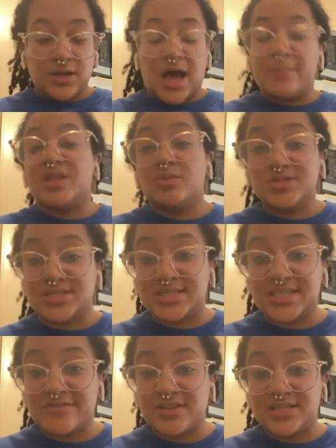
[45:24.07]
I mean, it was the
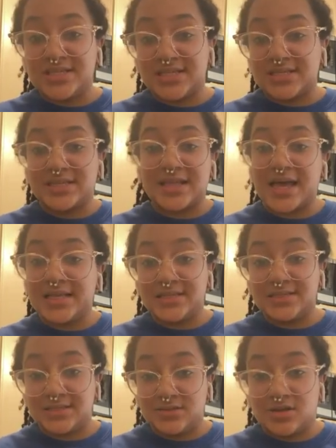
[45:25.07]
70s and the
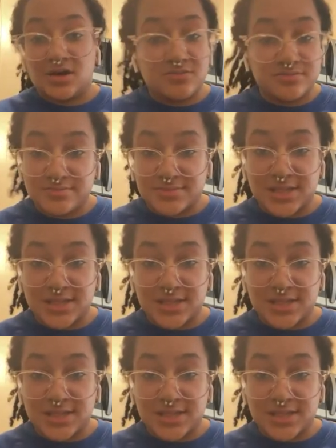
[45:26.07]
90s, you know.